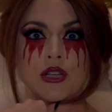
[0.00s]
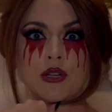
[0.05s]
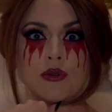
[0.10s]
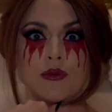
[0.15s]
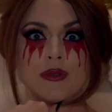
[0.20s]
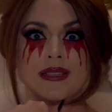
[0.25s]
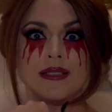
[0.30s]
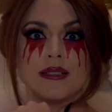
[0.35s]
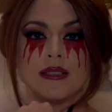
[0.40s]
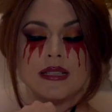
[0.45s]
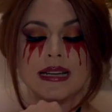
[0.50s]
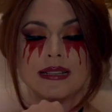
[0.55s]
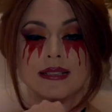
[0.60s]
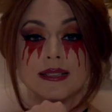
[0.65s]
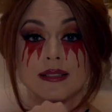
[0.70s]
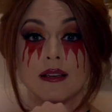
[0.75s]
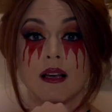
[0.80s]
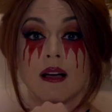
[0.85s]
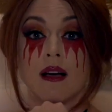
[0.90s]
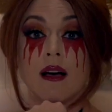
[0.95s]
to
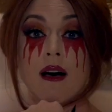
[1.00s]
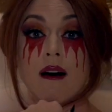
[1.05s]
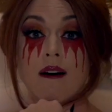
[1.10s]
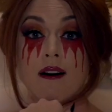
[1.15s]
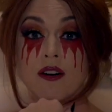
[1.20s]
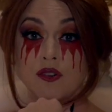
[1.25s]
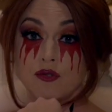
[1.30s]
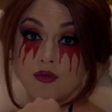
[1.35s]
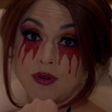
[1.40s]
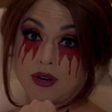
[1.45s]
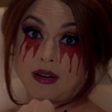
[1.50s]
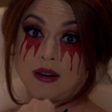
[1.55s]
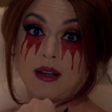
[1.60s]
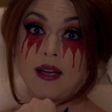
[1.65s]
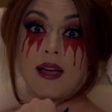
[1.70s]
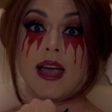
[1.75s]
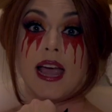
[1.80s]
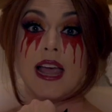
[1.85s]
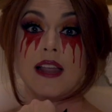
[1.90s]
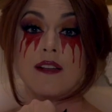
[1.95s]

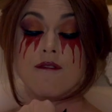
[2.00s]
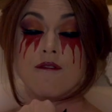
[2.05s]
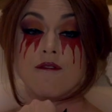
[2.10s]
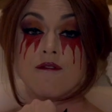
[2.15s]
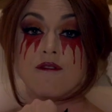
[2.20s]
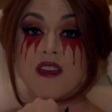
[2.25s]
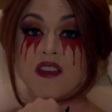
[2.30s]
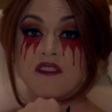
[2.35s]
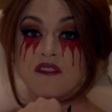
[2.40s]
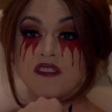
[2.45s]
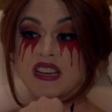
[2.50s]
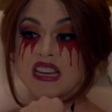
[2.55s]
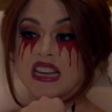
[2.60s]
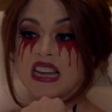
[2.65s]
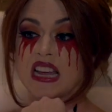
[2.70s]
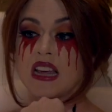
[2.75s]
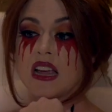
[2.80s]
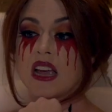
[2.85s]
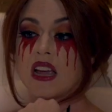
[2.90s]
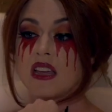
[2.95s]

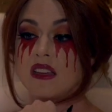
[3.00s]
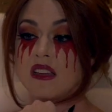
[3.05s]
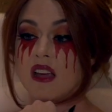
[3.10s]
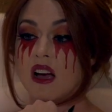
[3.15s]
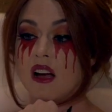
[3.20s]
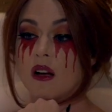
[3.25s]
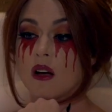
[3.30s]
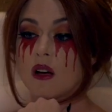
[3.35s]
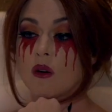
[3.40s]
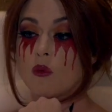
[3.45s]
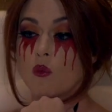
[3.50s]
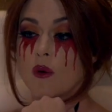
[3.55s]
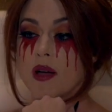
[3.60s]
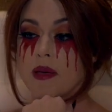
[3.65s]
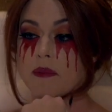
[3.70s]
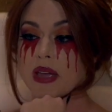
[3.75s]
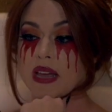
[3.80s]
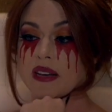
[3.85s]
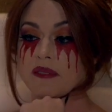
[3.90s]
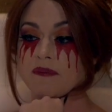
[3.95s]
650 young
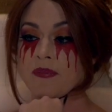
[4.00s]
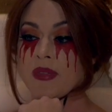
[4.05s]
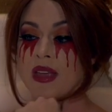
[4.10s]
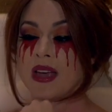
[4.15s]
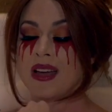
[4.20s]
women.